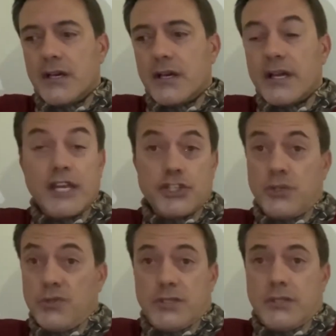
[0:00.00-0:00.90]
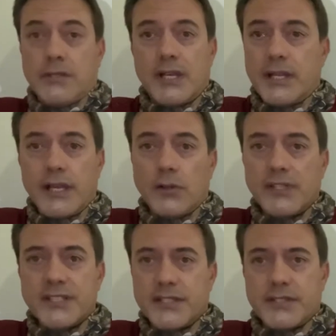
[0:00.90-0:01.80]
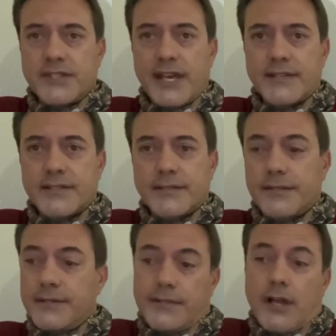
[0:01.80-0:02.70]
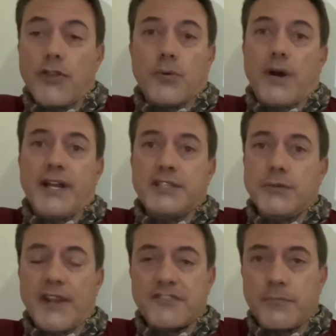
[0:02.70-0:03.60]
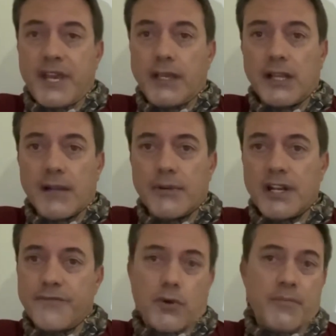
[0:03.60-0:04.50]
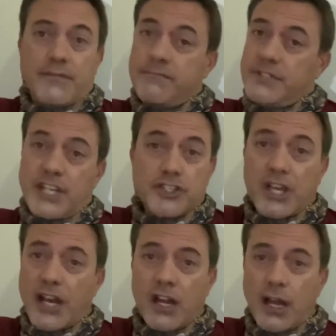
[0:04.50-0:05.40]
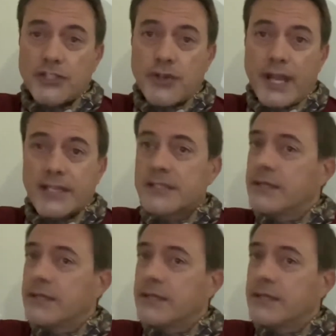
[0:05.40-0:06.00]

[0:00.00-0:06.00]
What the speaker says: issues and illnesses that otherwise you'd have to pay a lot of money for. But since you got a contract,